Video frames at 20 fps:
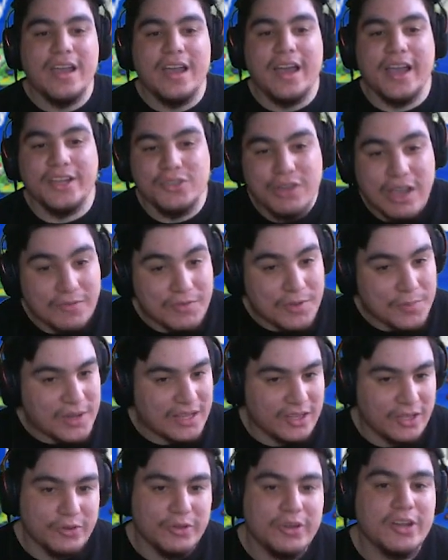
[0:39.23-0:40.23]
I do have a
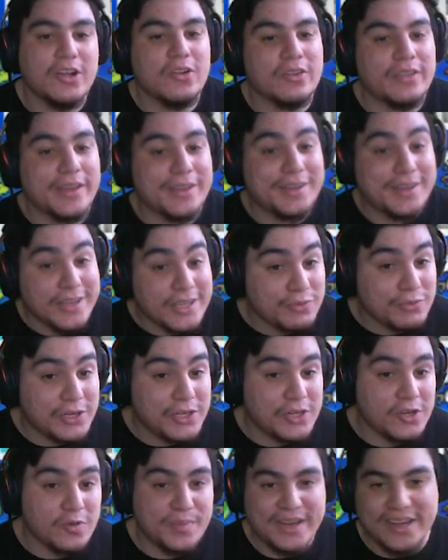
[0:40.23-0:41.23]
Milotic that is
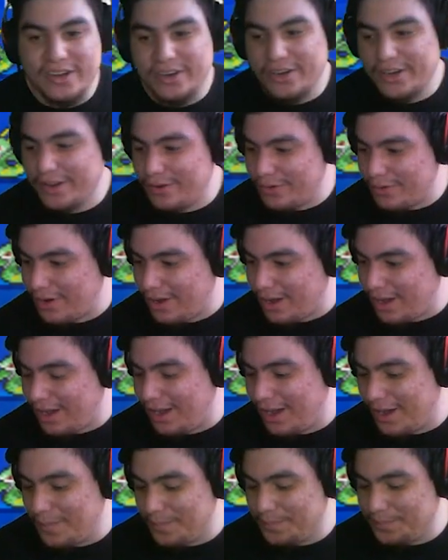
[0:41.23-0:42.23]
Rindo Berry,
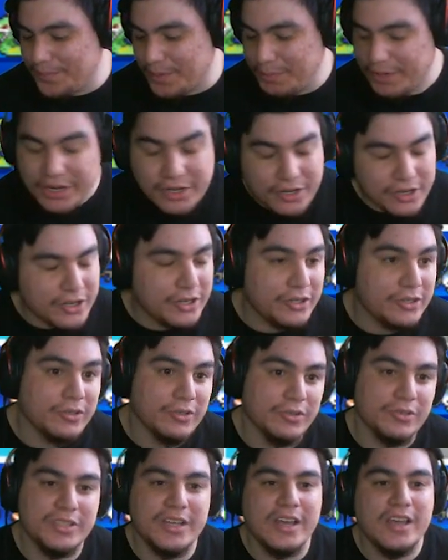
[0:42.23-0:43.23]
um, Mirror
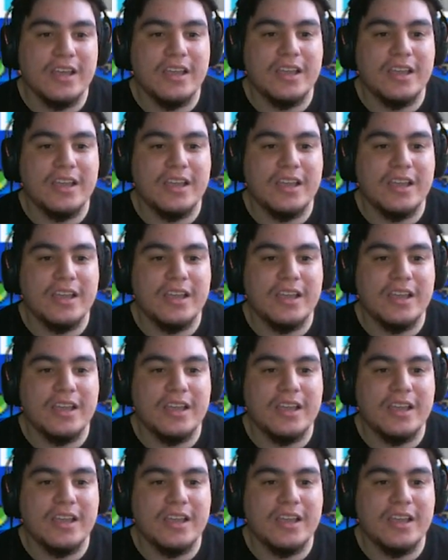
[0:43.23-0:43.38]
Coat.